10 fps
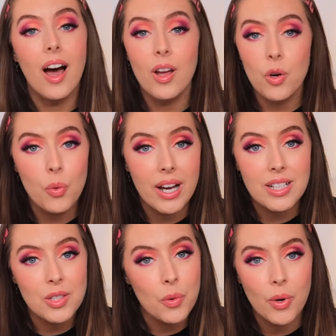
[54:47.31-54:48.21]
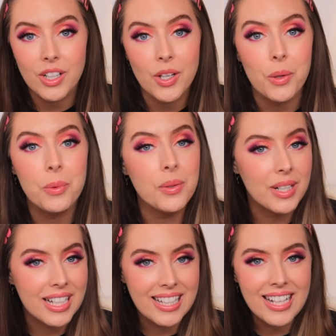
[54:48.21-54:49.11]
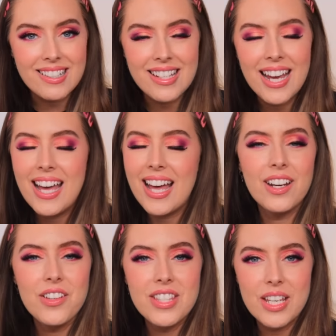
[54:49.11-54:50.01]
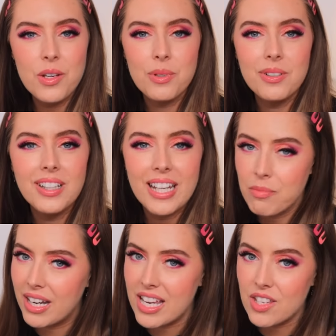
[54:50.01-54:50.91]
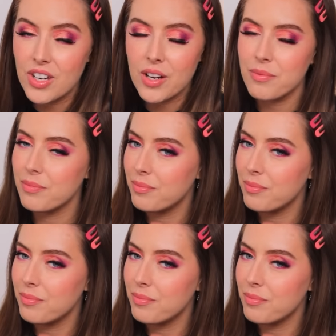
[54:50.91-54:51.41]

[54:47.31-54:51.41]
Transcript: I always want to know what you want to hear next and I'll see you all in my next video.